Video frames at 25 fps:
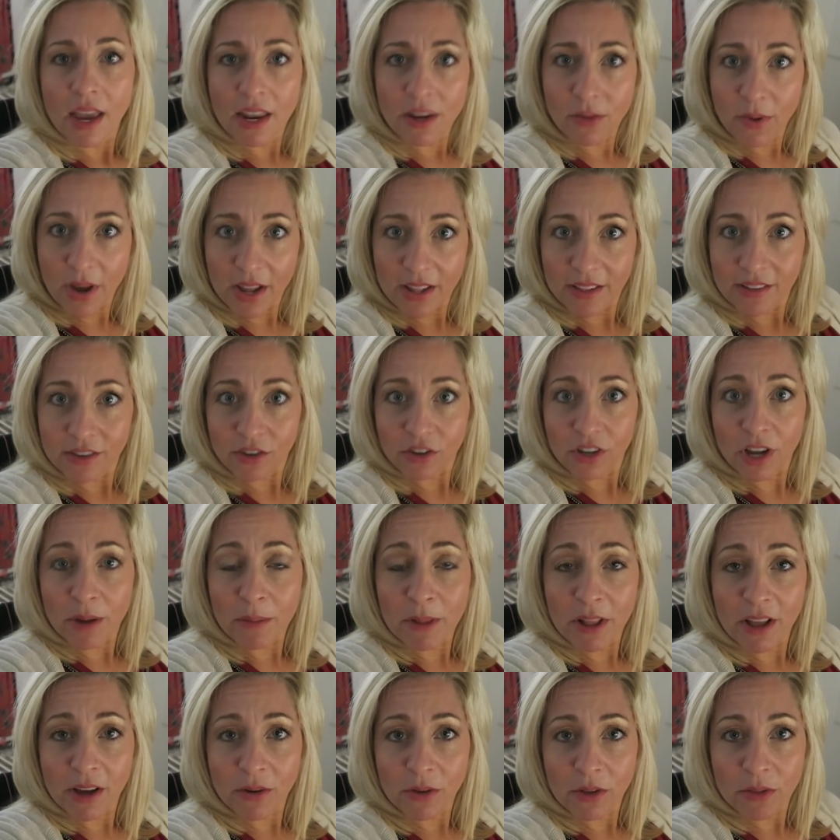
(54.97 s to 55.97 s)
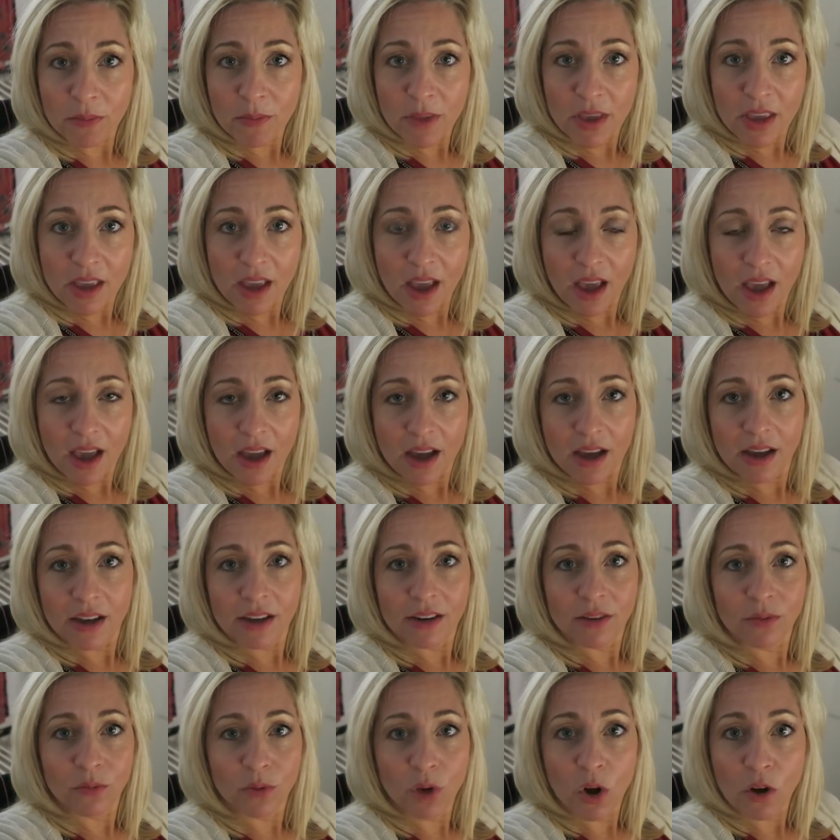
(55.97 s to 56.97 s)
Anyway, so come along with me,
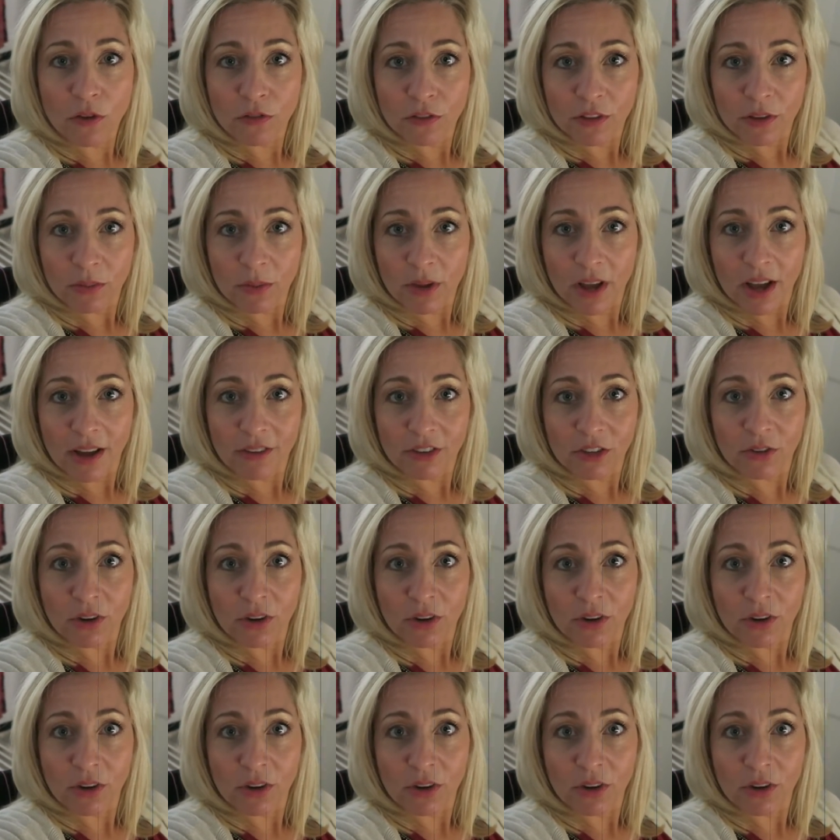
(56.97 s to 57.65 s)
and hopefully we'll have